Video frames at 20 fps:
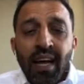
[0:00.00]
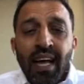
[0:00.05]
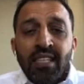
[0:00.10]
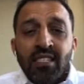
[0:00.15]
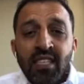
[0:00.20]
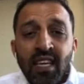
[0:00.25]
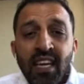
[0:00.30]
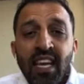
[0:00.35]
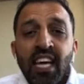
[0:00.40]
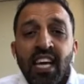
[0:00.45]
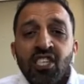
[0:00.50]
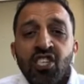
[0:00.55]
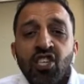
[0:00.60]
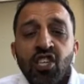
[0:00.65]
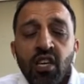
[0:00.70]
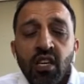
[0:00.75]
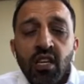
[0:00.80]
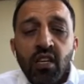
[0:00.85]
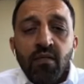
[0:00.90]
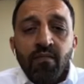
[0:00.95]
as a
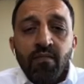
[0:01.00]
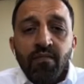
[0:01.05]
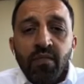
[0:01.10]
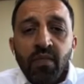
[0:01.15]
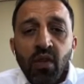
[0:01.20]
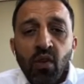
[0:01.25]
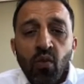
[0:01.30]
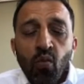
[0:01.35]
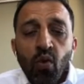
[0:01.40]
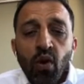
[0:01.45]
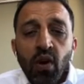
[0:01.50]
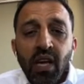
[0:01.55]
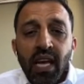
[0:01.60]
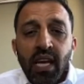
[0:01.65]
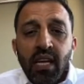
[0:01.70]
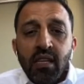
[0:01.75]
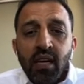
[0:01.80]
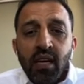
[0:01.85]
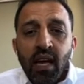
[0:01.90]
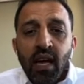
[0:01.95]
nation,
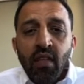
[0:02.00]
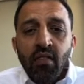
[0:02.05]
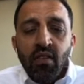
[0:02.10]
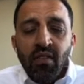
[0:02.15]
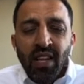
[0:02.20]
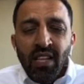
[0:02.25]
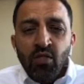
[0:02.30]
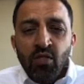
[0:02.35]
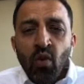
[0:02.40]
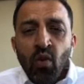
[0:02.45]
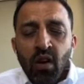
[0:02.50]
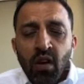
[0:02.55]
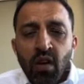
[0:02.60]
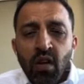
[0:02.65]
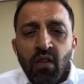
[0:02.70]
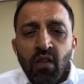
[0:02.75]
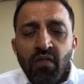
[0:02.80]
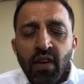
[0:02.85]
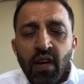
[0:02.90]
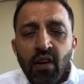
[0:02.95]
working together. That's what our
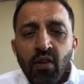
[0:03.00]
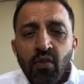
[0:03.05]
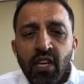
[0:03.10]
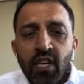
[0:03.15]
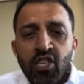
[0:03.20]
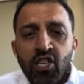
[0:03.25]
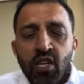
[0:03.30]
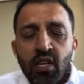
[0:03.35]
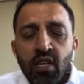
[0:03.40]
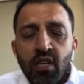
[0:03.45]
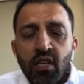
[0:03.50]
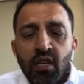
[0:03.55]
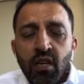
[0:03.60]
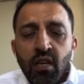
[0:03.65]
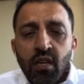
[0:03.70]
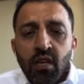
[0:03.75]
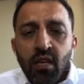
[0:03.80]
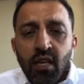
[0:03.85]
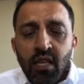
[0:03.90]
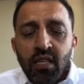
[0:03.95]
confederation
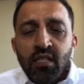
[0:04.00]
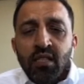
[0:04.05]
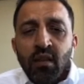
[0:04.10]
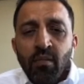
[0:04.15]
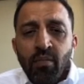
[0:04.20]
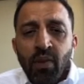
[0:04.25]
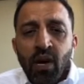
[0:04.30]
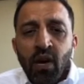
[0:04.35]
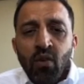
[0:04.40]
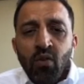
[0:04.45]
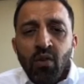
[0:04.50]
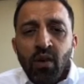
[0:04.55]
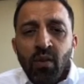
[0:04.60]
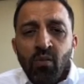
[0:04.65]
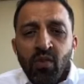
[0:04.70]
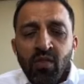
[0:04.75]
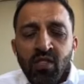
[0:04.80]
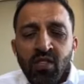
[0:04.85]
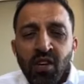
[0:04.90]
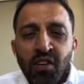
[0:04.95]
is about.
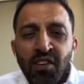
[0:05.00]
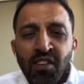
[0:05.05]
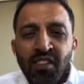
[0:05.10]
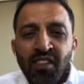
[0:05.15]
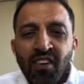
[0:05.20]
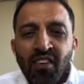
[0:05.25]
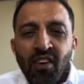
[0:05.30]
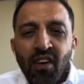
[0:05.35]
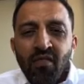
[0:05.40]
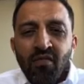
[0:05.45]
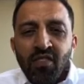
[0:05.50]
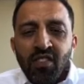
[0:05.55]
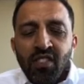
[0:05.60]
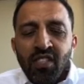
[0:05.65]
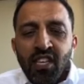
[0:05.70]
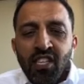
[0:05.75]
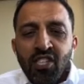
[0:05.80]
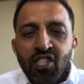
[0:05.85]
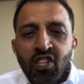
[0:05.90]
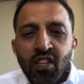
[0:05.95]
And we started the
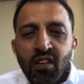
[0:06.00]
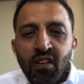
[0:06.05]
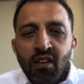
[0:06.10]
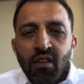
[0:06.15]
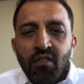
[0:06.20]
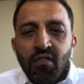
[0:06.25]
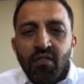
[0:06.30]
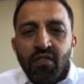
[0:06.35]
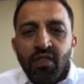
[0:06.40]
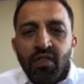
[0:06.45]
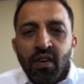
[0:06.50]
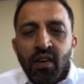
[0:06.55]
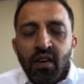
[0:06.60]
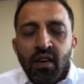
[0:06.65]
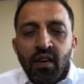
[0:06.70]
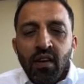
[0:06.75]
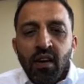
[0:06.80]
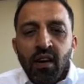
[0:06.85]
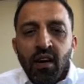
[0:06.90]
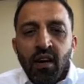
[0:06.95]
conversation of
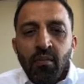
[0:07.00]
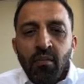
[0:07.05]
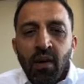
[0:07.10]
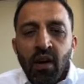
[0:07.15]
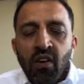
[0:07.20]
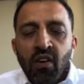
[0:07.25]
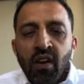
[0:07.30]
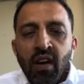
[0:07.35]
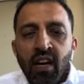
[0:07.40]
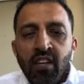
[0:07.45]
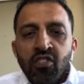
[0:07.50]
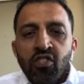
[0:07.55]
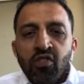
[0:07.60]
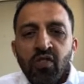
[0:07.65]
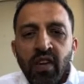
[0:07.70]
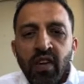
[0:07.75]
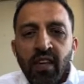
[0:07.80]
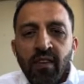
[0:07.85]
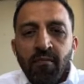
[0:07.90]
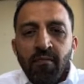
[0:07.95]
our
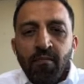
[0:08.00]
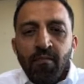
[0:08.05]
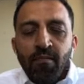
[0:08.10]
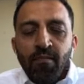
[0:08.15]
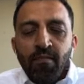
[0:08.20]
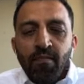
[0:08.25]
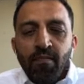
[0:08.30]
country,